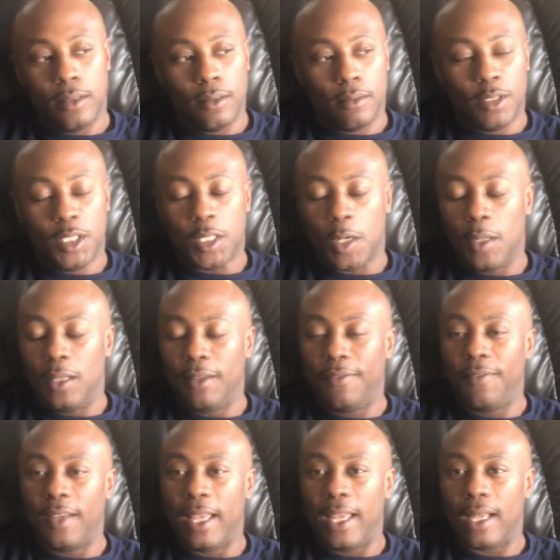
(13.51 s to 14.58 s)
Shirley
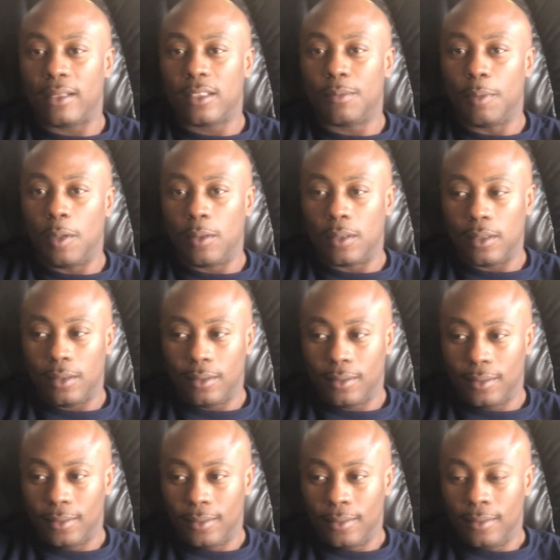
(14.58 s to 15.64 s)
Fab smoker
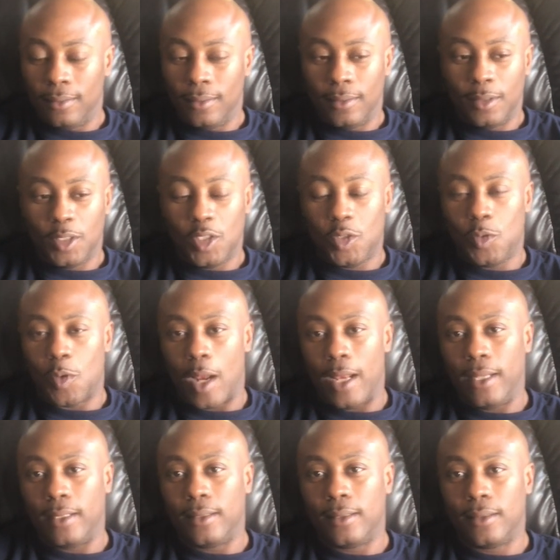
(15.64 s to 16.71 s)

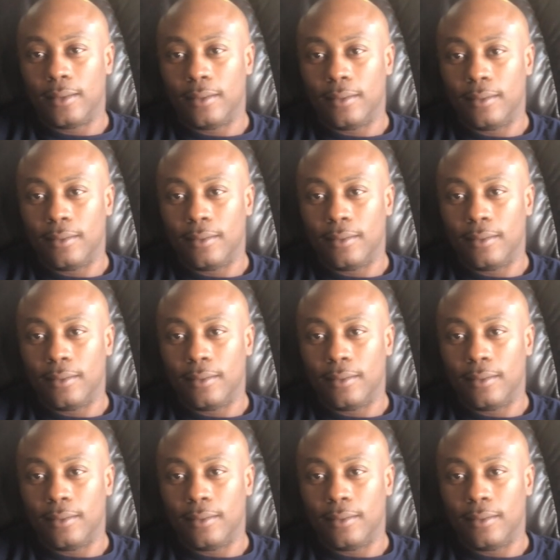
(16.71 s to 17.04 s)
strikes.